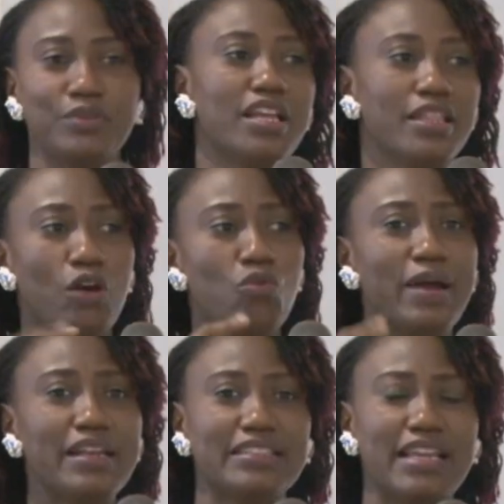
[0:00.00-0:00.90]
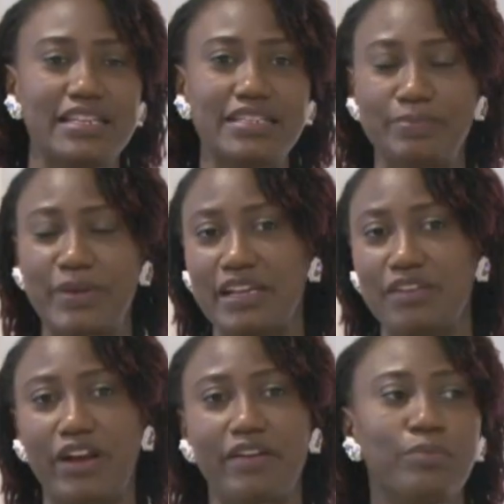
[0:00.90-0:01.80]
The woman is an independent
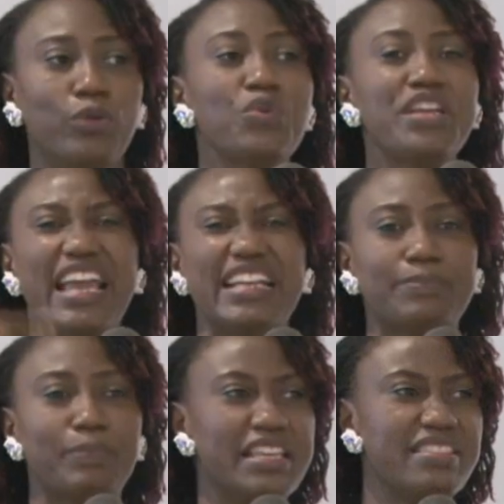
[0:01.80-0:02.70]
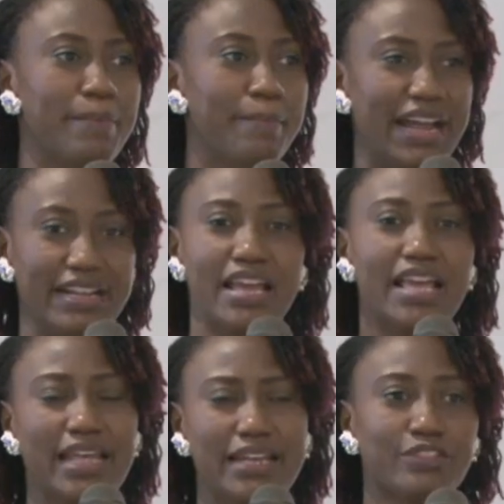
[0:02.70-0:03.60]
variable. We explain the man.
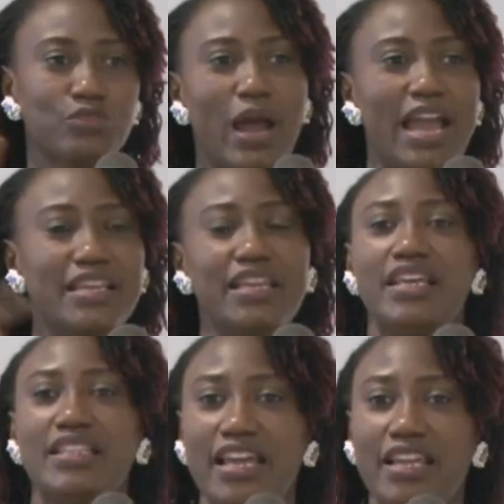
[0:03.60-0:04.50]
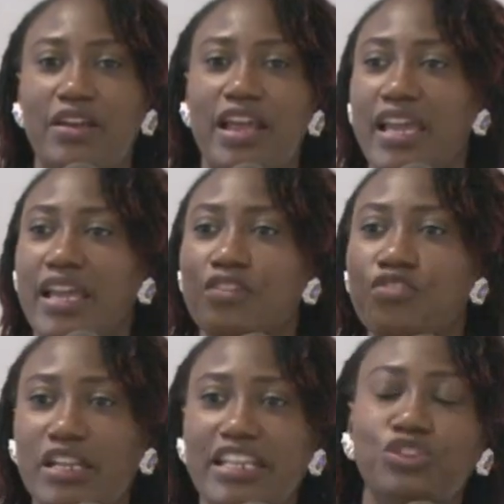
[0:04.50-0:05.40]
That is why the
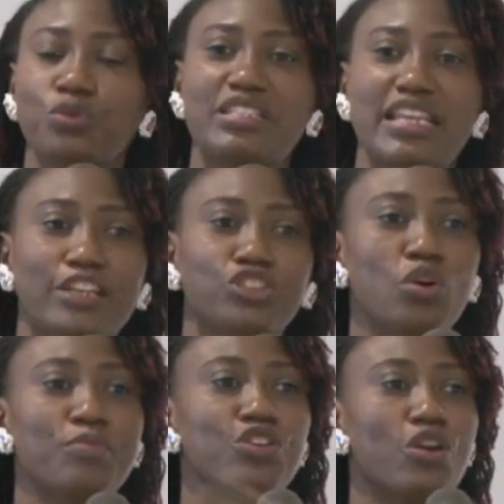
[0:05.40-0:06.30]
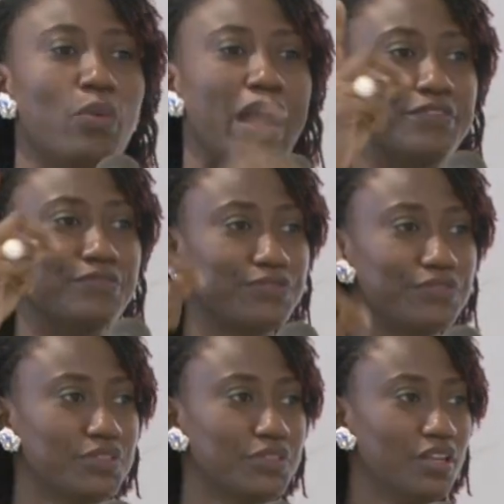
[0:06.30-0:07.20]
knowledge will say that, show me your wife.
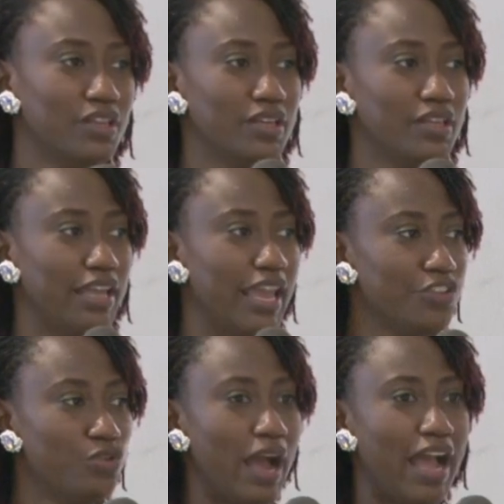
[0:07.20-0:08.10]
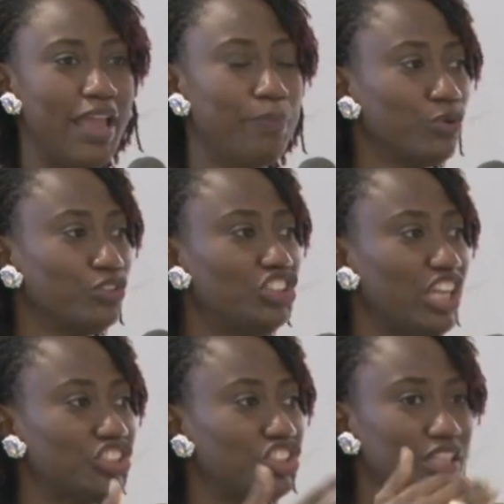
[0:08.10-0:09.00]
You are a
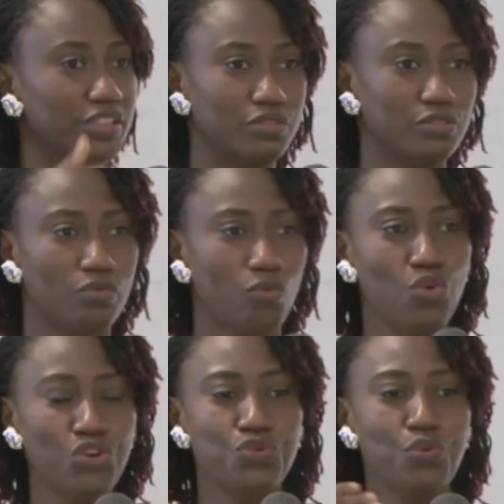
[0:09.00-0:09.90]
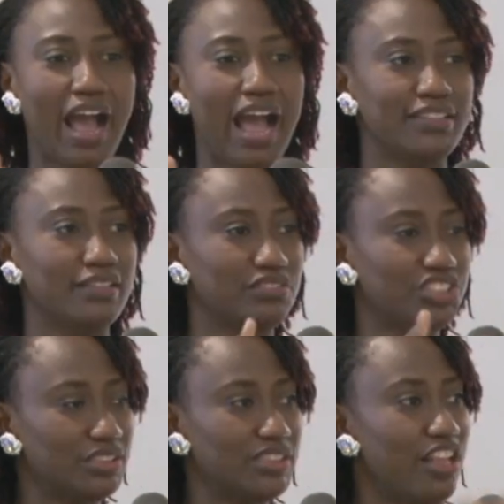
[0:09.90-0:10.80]
projection. Who you are
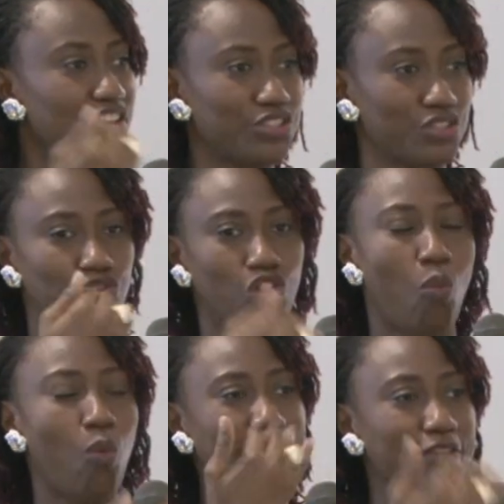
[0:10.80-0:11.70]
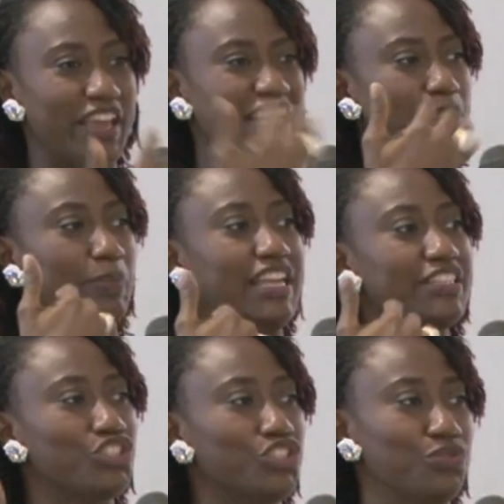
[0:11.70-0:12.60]
tells your wife, explains you.